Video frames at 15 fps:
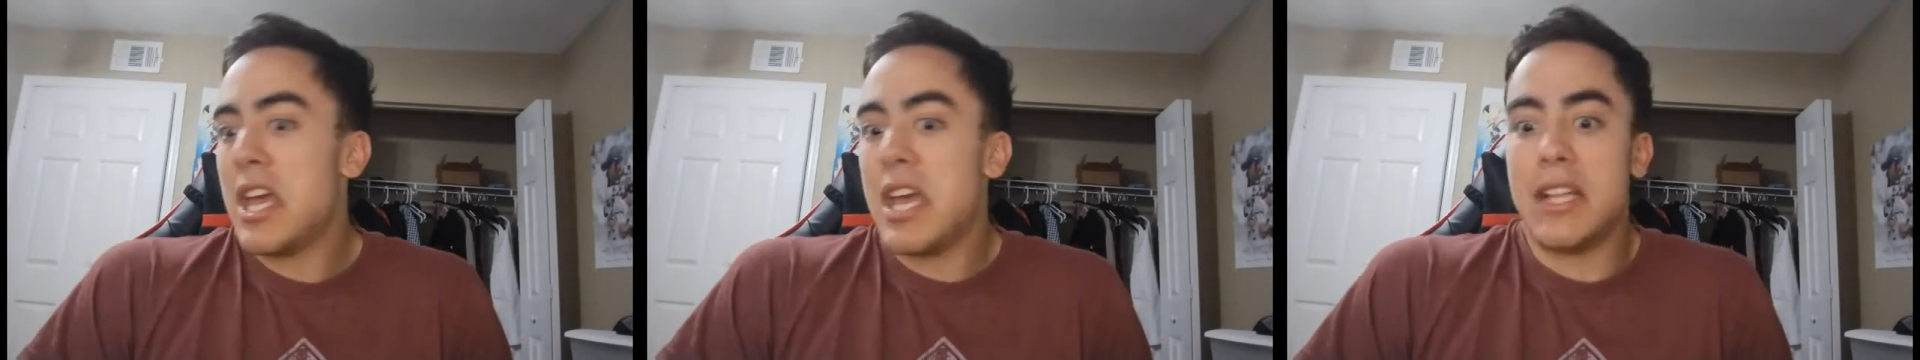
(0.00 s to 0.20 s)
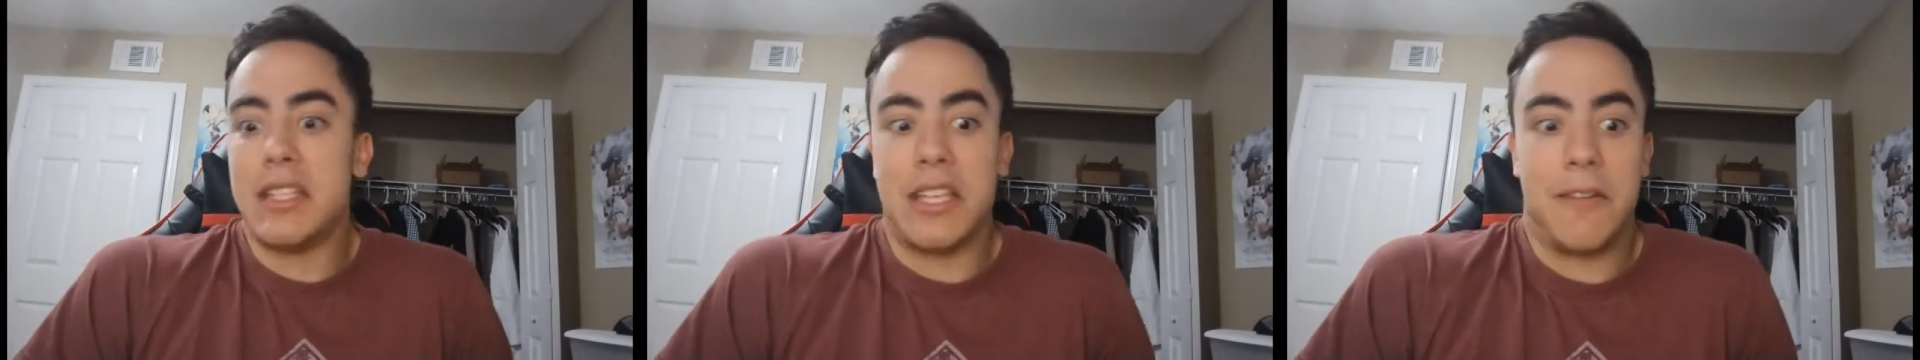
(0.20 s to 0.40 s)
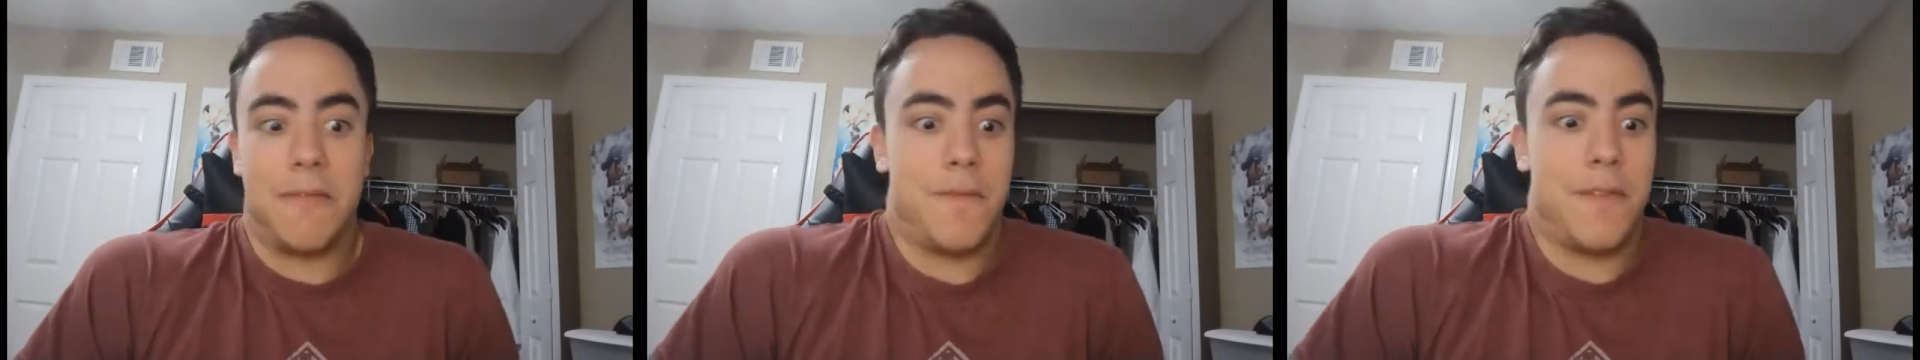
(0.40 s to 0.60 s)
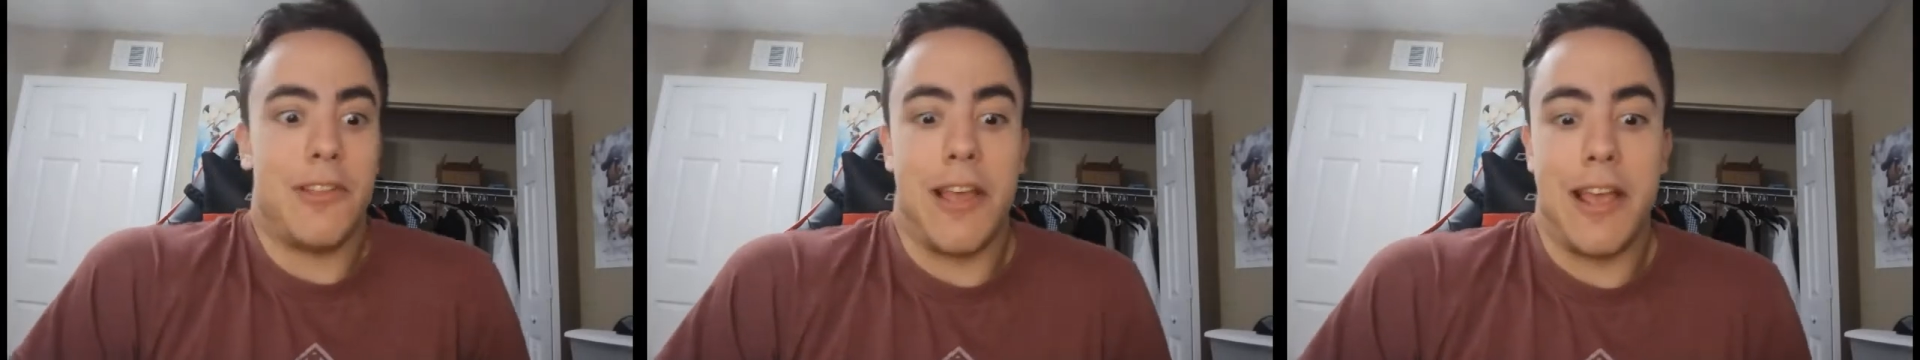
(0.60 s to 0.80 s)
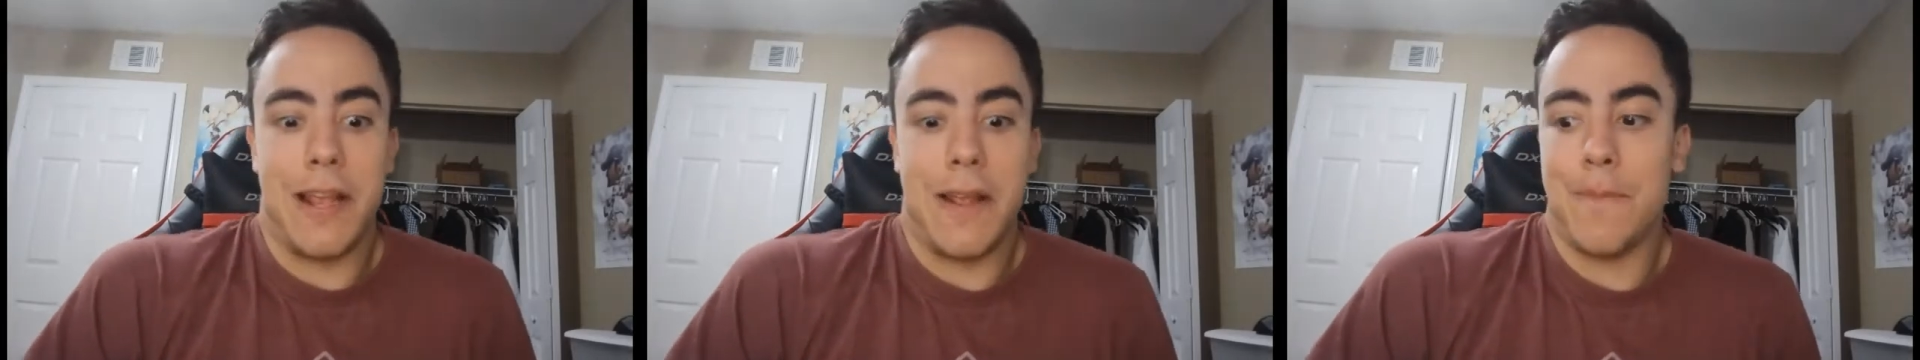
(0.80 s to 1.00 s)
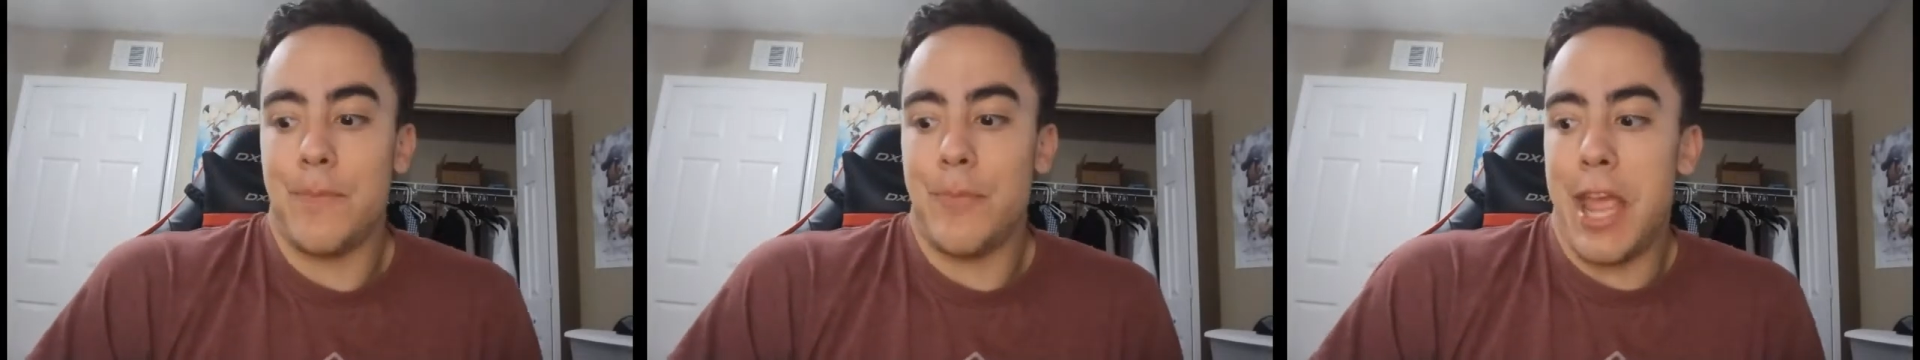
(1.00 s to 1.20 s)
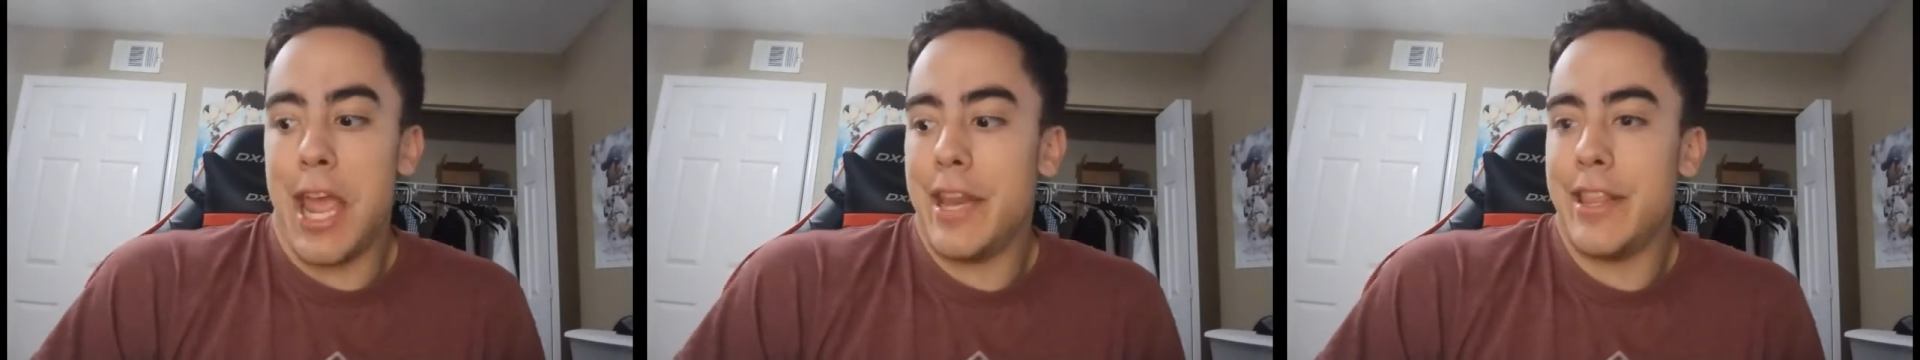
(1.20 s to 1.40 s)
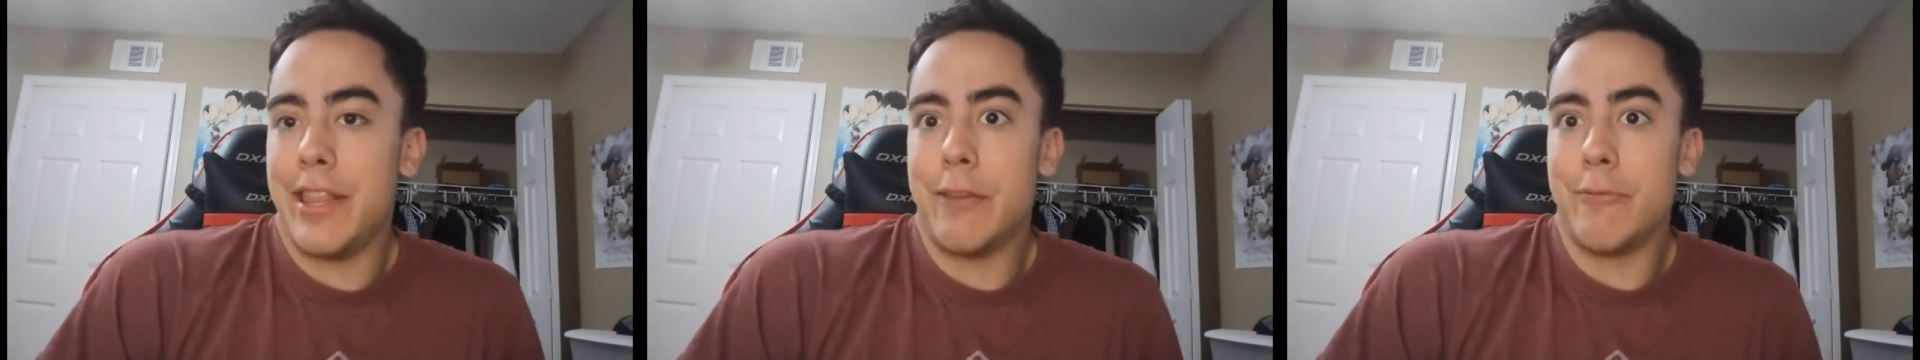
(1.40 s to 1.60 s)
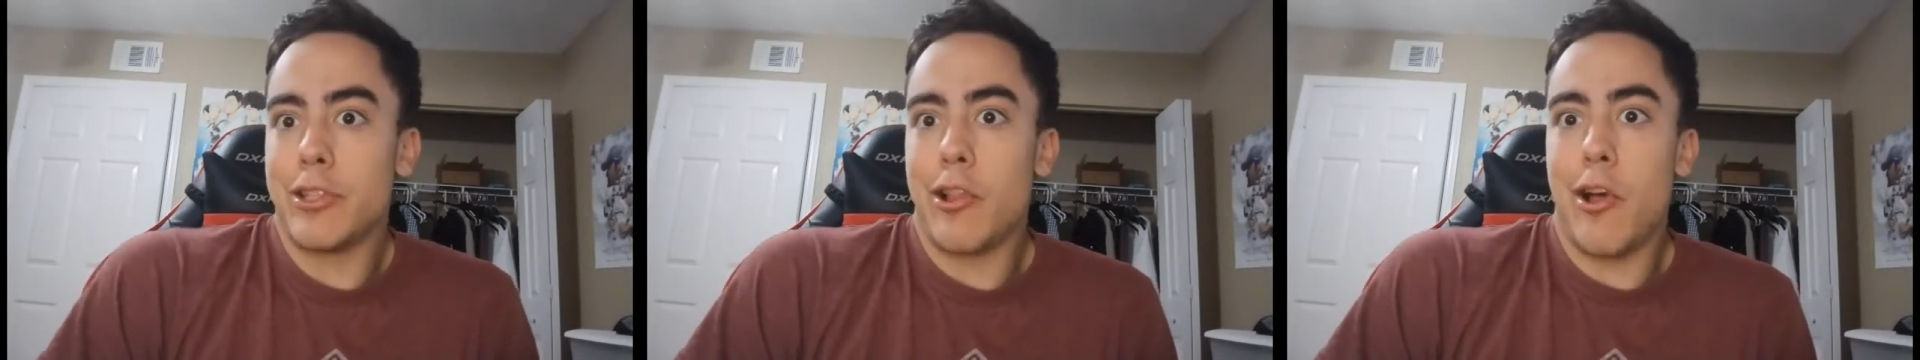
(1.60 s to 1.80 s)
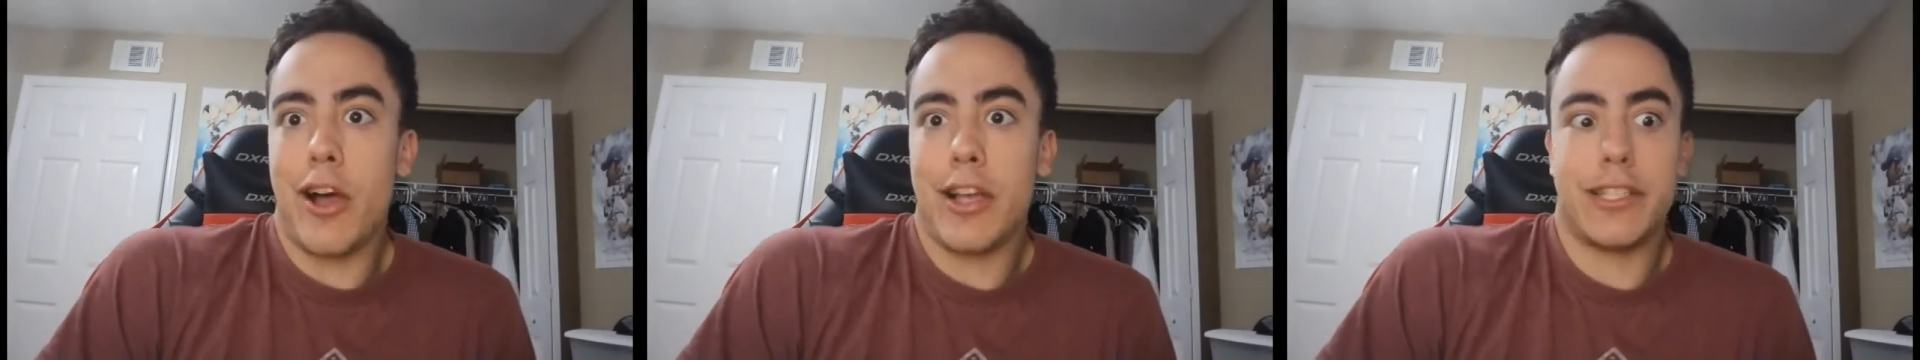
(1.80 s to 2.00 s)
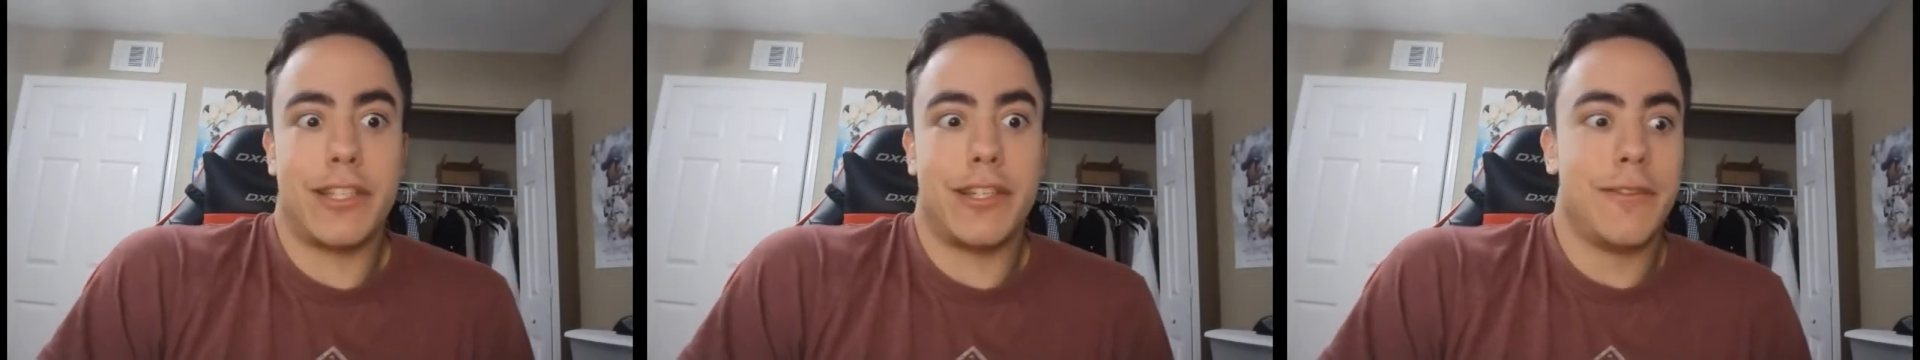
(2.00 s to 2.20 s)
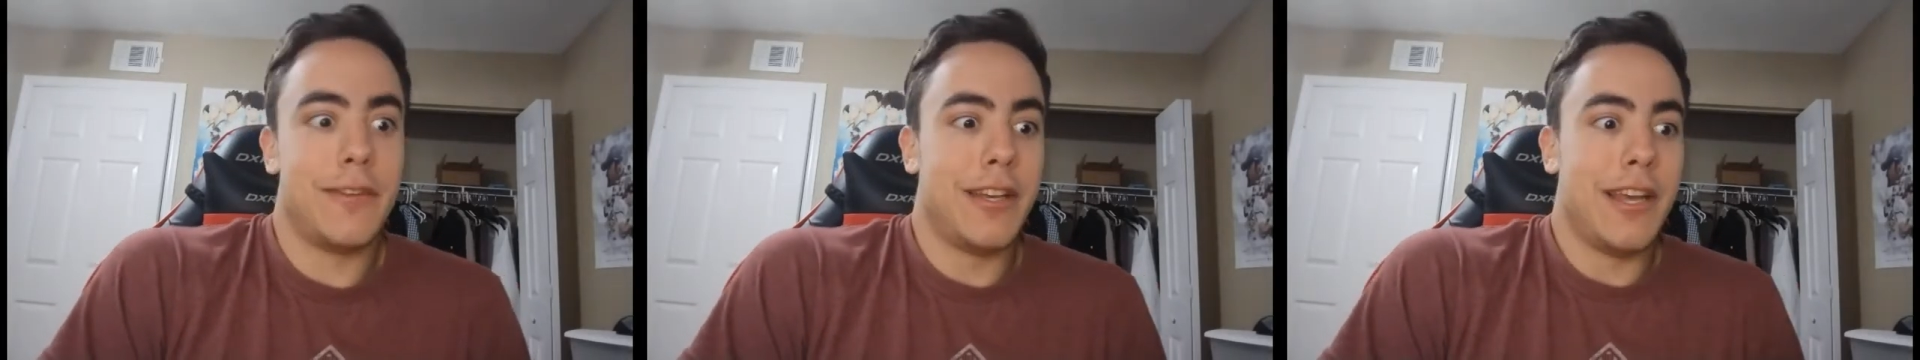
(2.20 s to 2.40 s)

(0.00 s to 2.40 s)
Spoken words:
It didn't feel like anything was lost.